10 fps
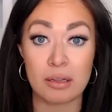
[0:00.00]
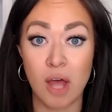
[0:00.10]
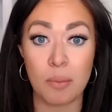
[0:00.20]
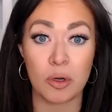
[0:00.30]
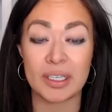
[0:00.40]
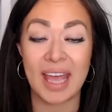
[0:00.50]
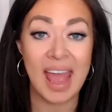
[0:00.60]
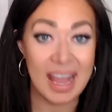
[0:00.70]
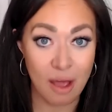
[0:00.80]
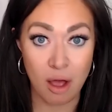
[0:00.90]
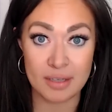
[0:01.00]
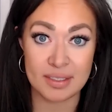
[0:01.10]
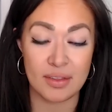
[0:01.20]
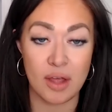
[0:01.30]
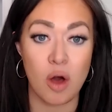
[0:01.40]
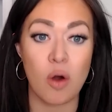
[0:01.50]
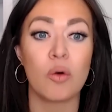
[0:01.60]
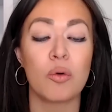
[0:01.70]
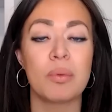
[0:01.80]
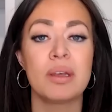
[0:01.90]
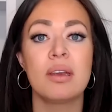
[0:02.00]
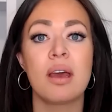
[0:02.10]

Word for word: a lot more chaos in the home